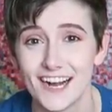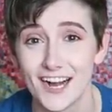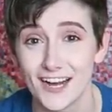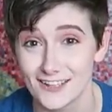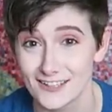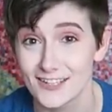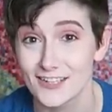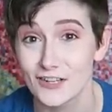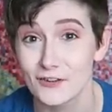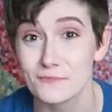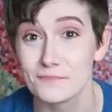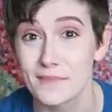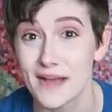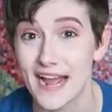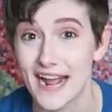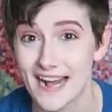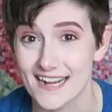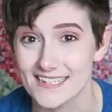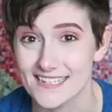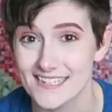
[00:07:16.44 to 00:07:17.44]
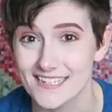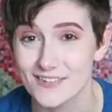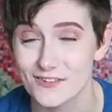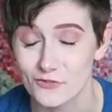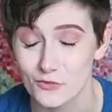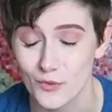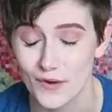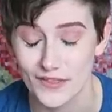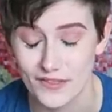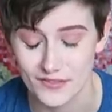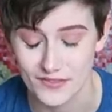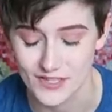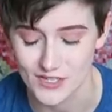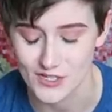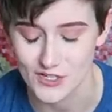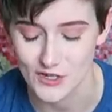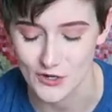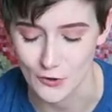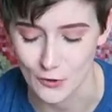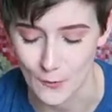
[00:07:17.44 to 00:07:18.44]
a little mask with the
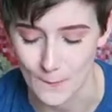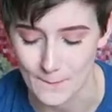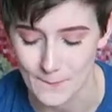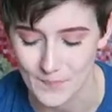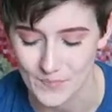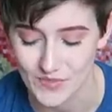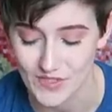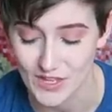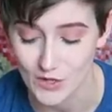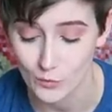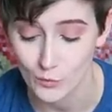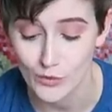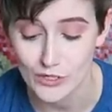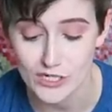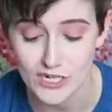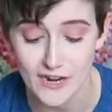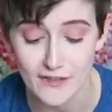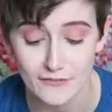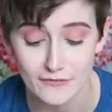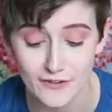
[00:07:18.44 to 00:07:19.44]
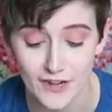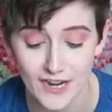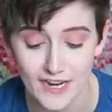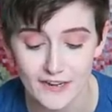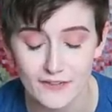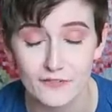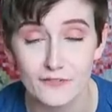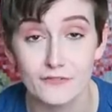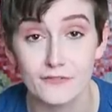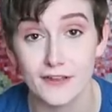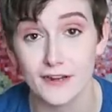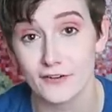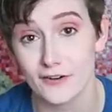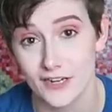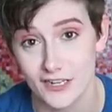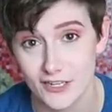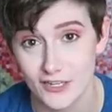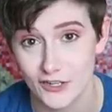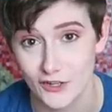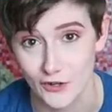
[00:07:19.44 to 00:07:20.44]
suit, which I find
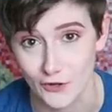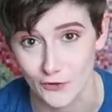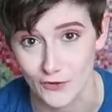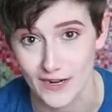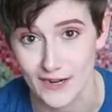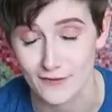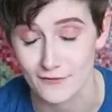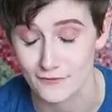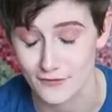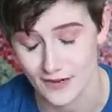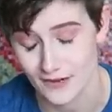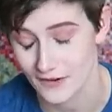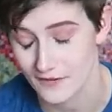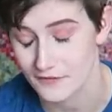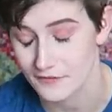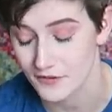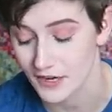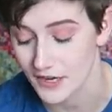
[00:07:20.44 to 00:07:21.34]
very cute and very